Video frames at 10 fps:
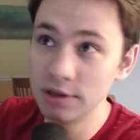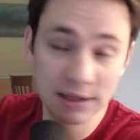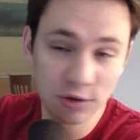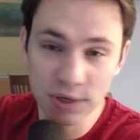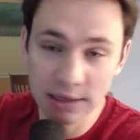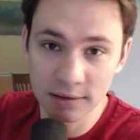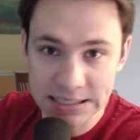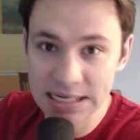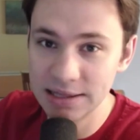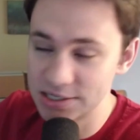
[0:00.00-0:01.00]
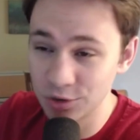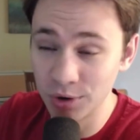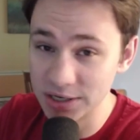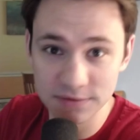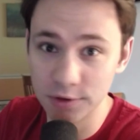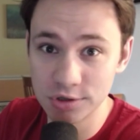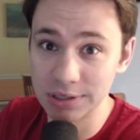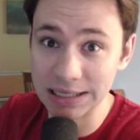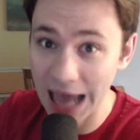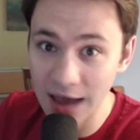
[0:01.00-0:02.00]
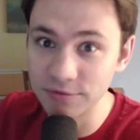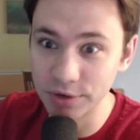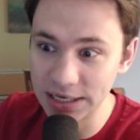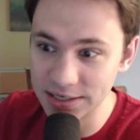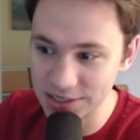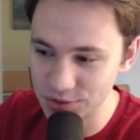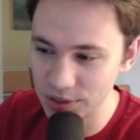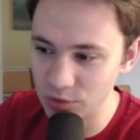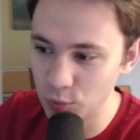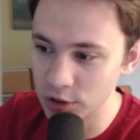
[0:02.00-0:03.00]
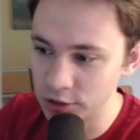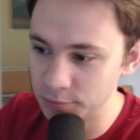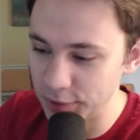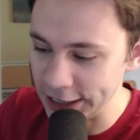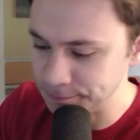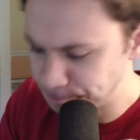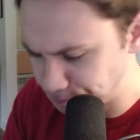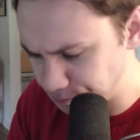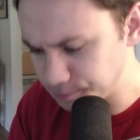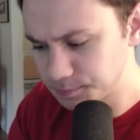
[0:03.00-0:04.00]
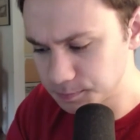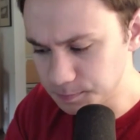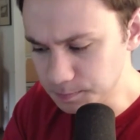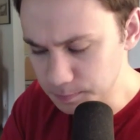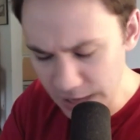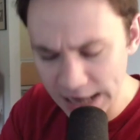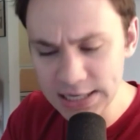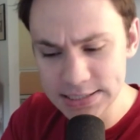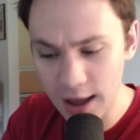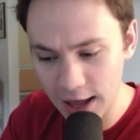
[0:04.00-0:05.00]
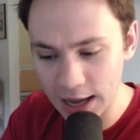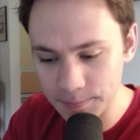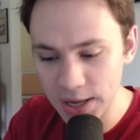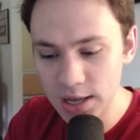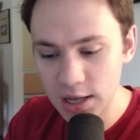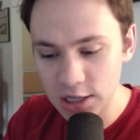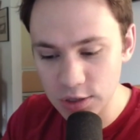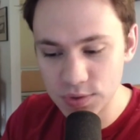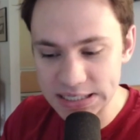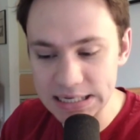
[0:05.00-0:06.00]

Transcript: can see this across virtually every industry in the world, but anytime you see